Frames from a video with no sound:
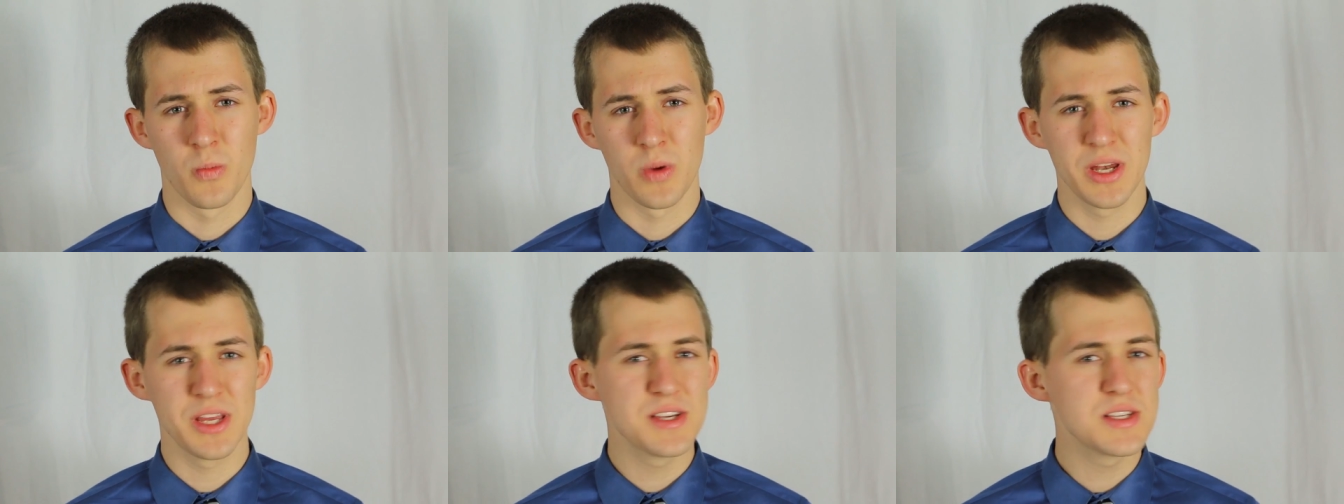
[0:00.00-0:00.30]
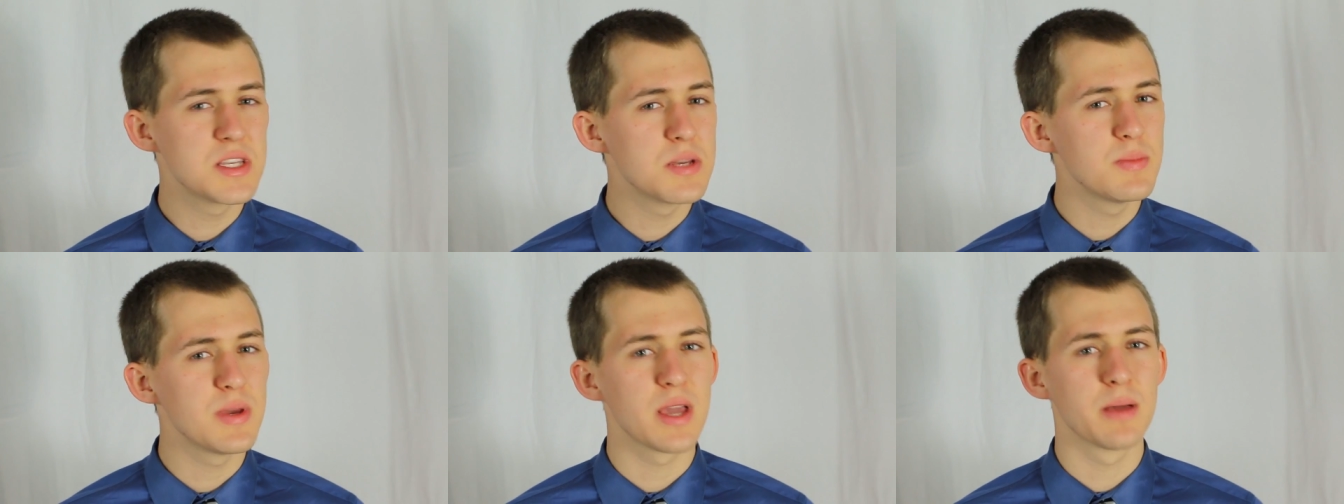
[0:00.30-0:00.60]
we
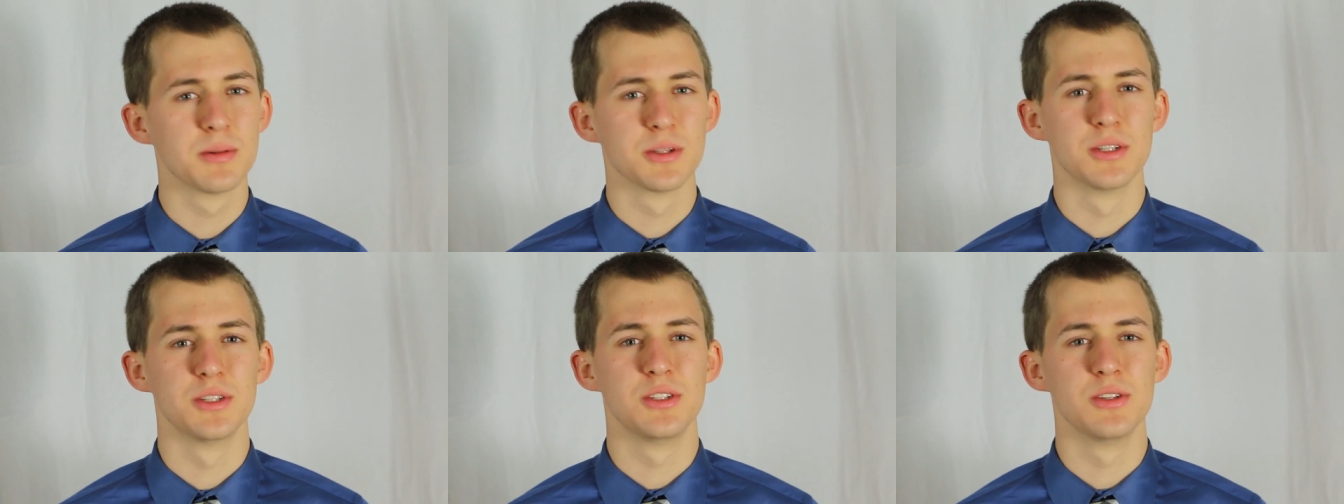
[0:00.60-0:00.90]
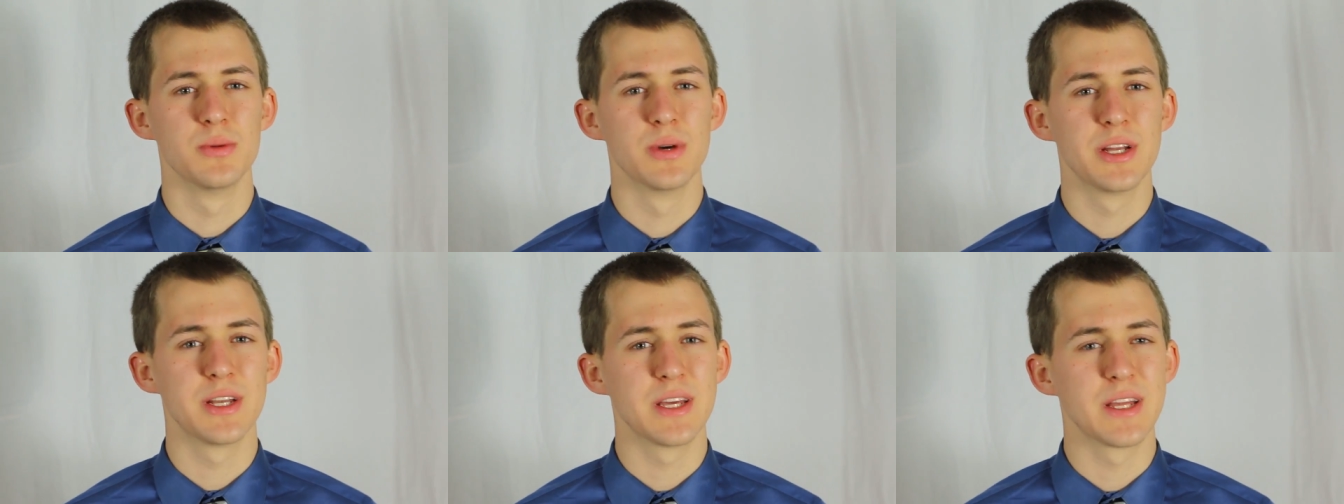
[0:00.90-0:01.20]
need to be able to
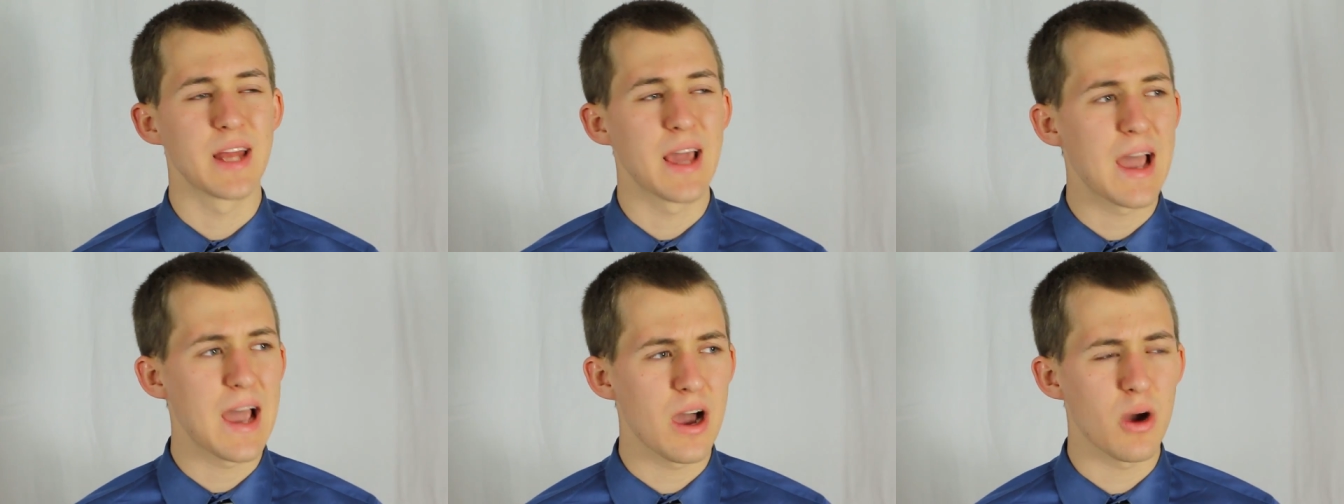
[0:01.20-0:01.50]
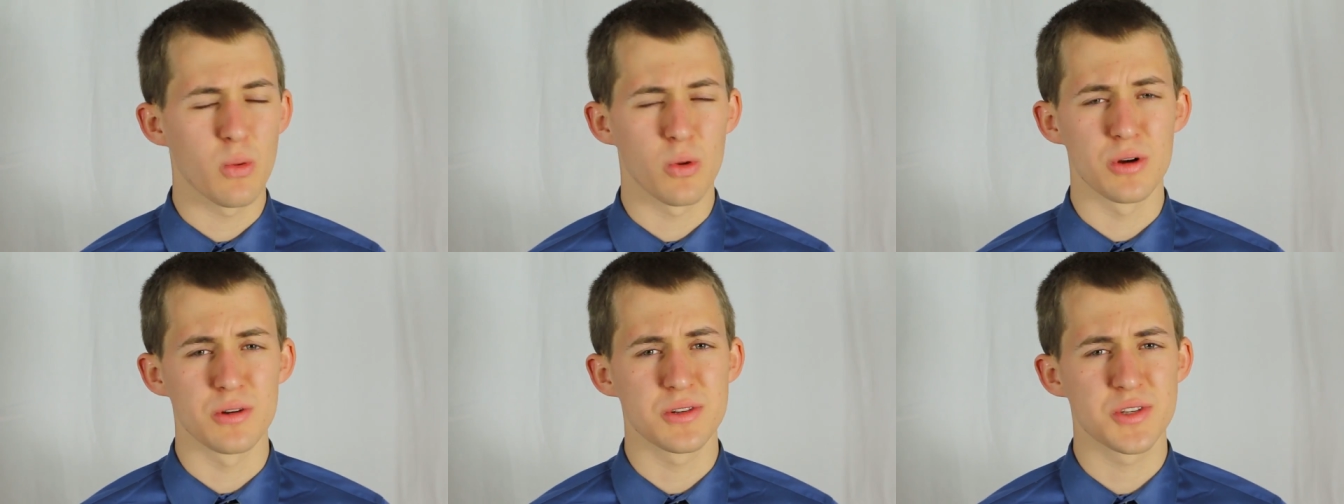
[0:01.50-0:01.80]
do it in
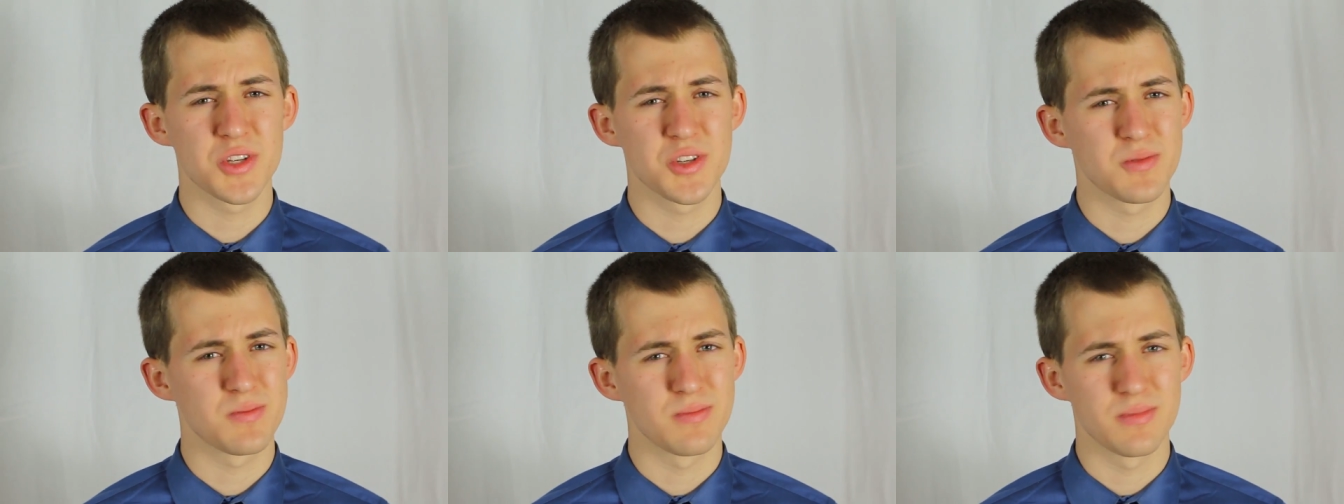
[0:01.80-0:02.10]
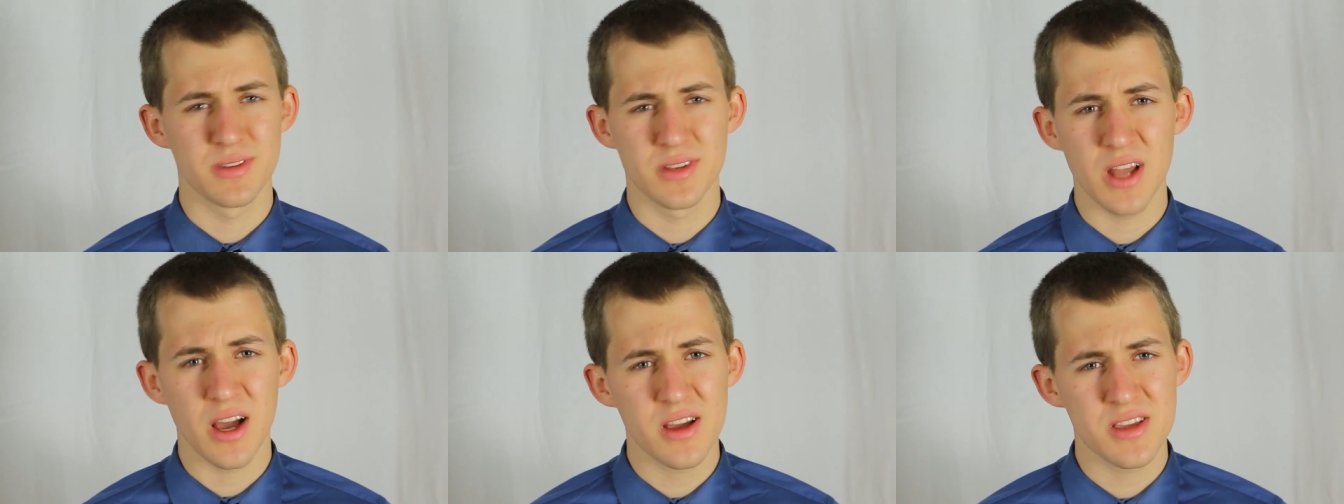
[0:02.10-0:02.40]
hours,
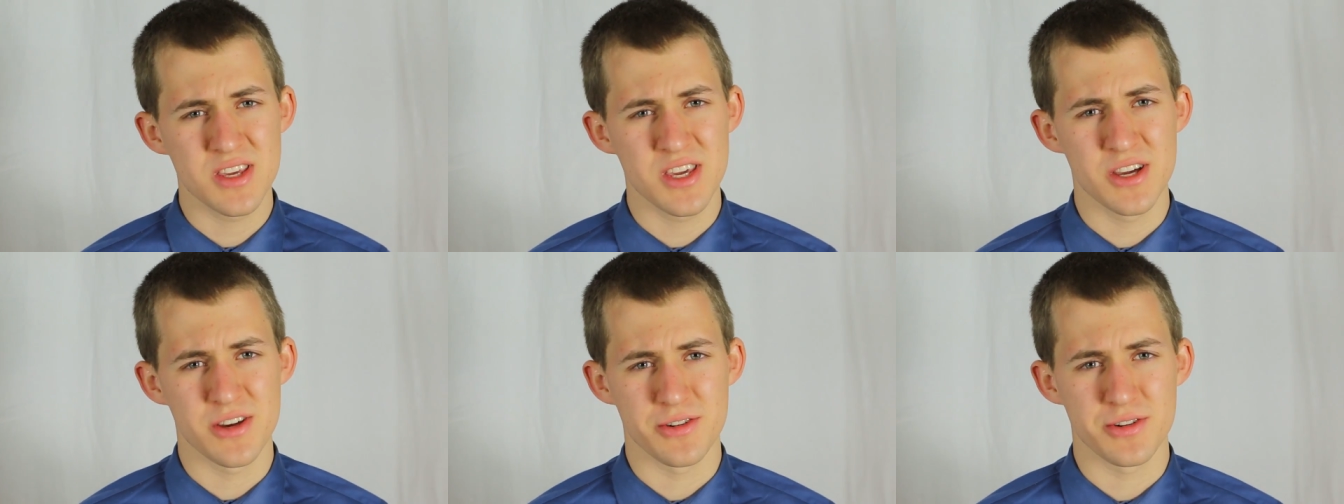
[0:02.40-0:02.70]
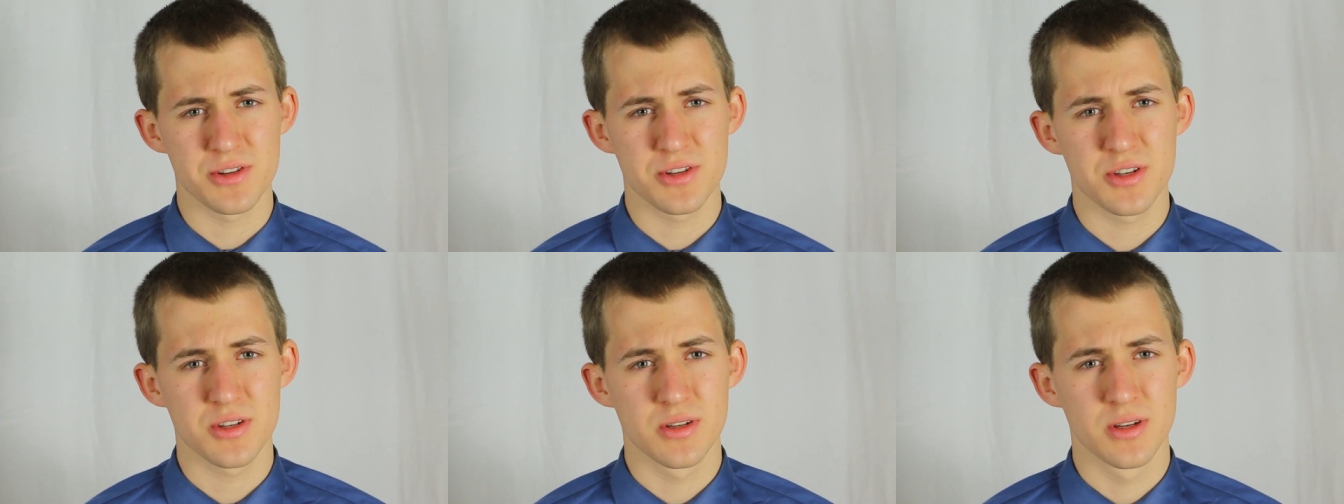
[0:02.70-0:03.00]
not
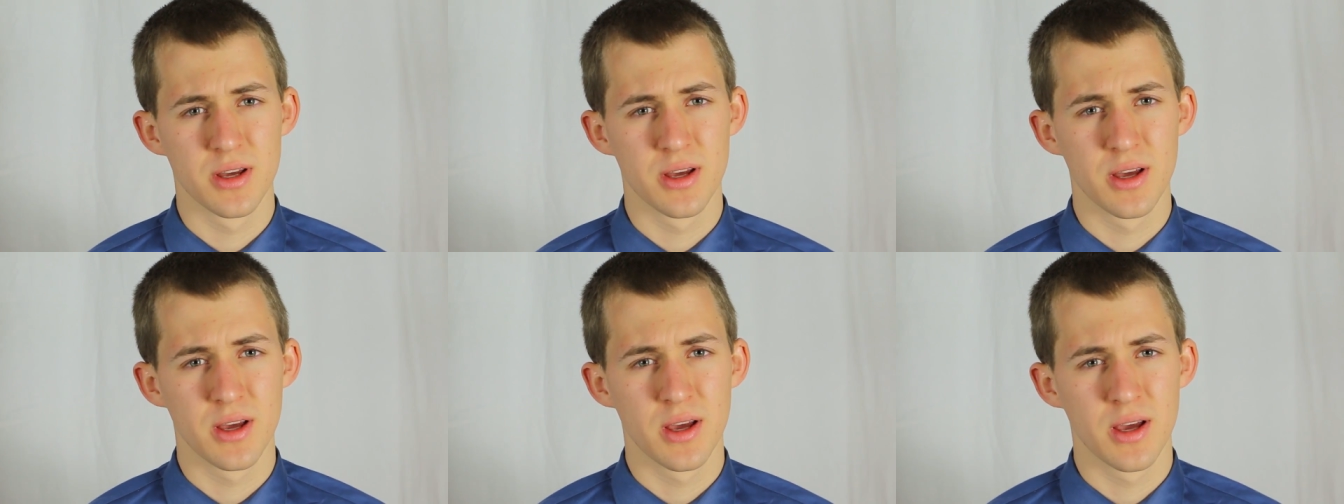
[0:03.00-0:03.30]
years.